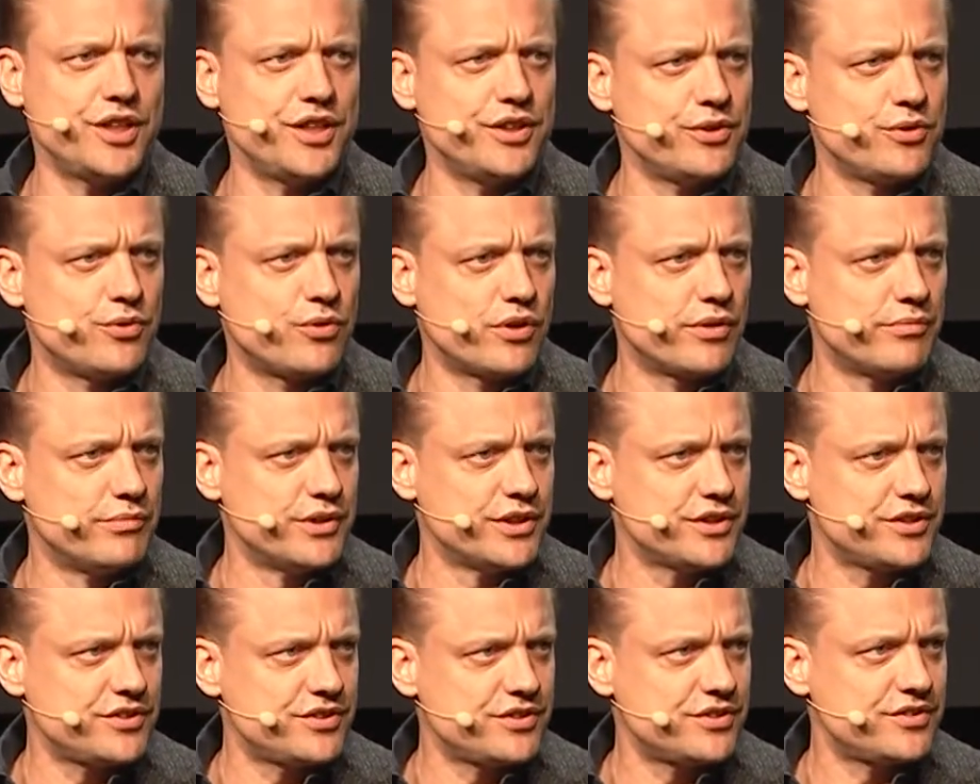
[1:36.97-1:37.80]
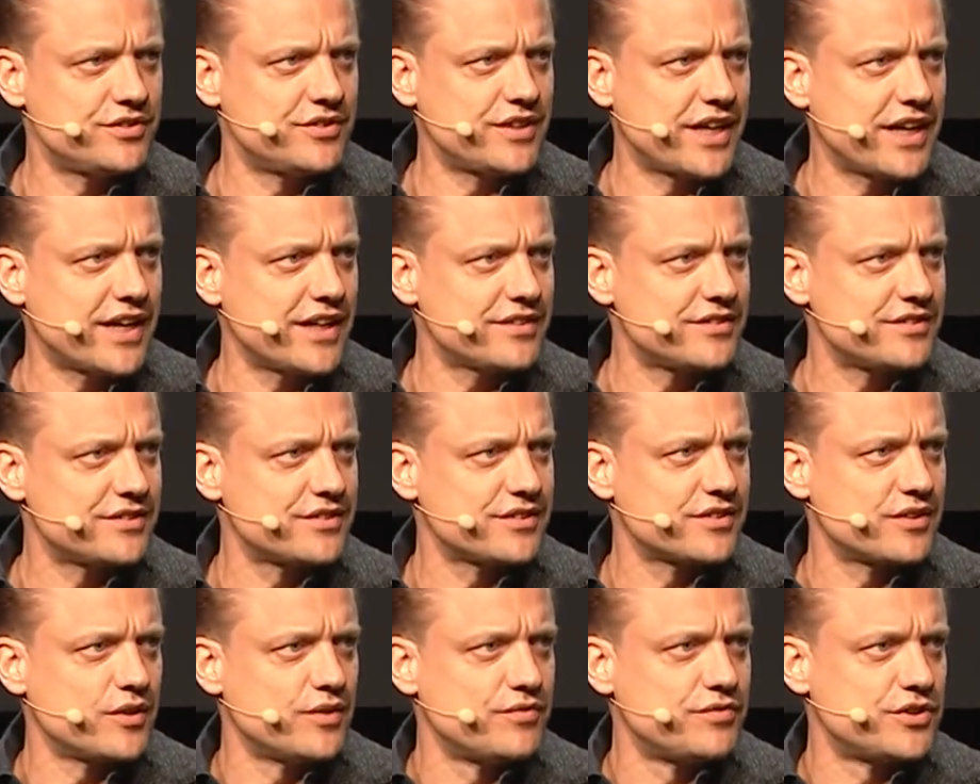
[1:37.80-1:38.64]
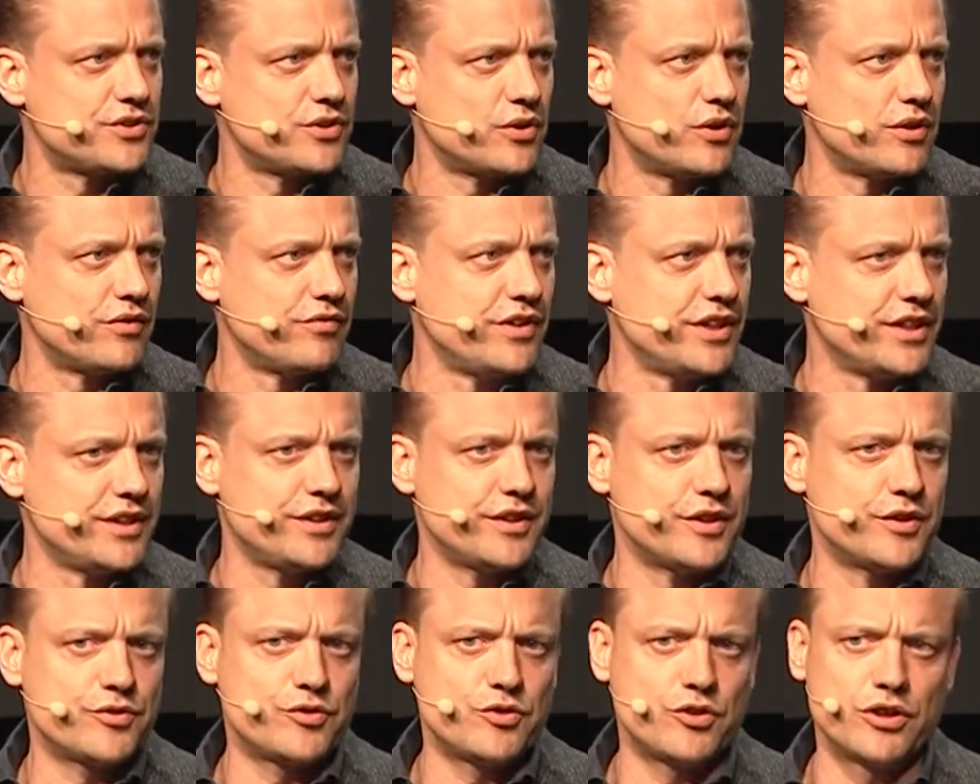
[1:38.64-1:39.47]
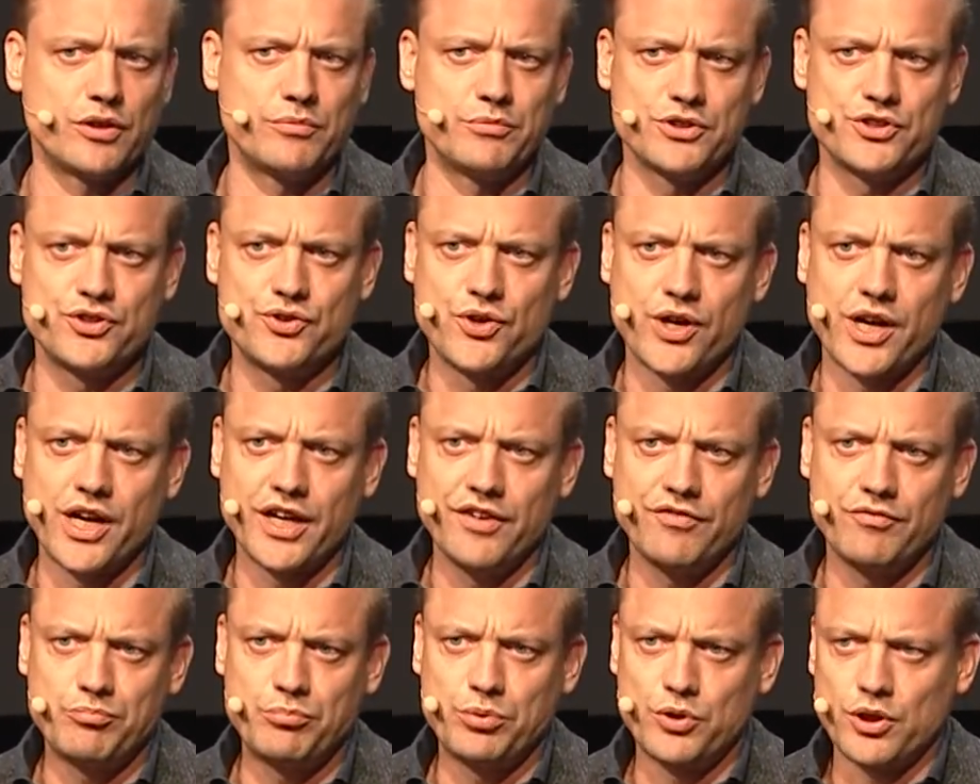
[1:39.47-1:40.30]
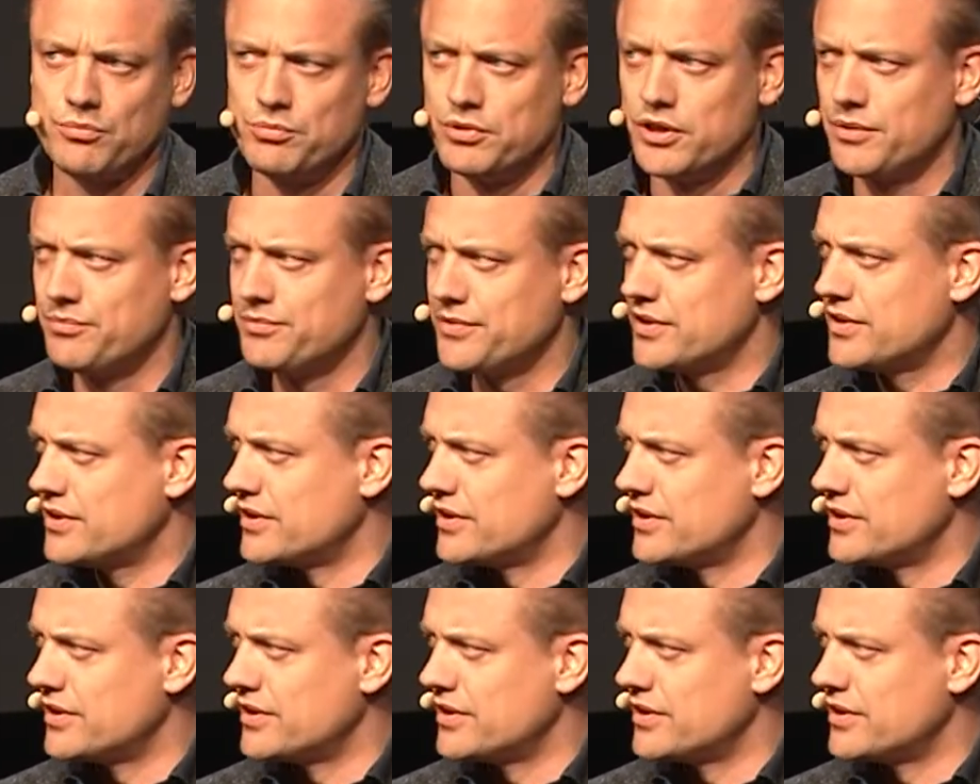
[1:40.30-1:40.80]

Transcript: enormous task of solving the autonomous drive problem